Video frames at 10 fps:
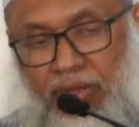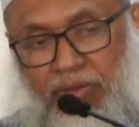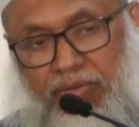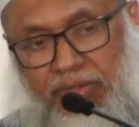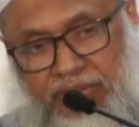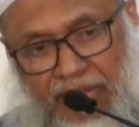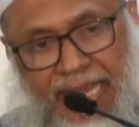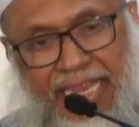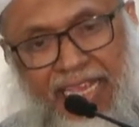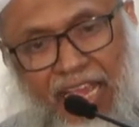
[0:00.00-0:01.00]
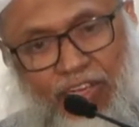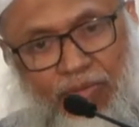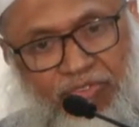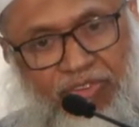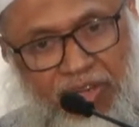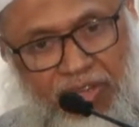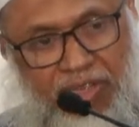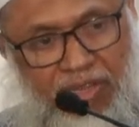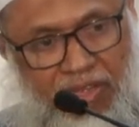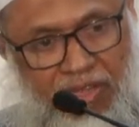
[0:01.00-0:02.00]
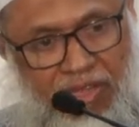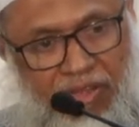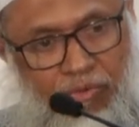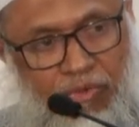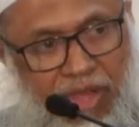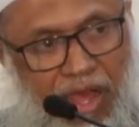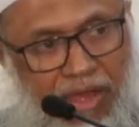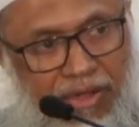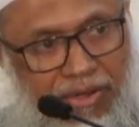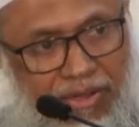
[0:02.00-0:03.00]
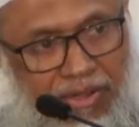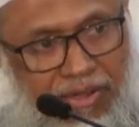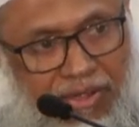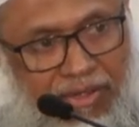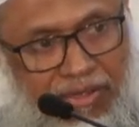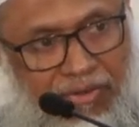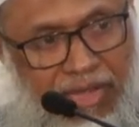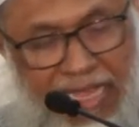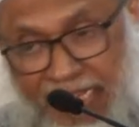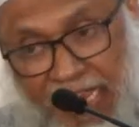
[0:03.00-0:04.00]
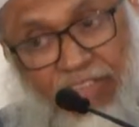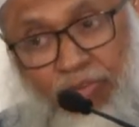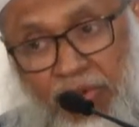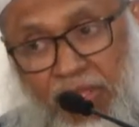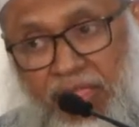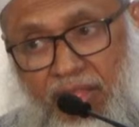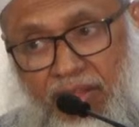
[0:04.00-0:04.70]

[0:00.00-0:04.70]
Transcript: Is there any kind of shirk we are you know, engaged with?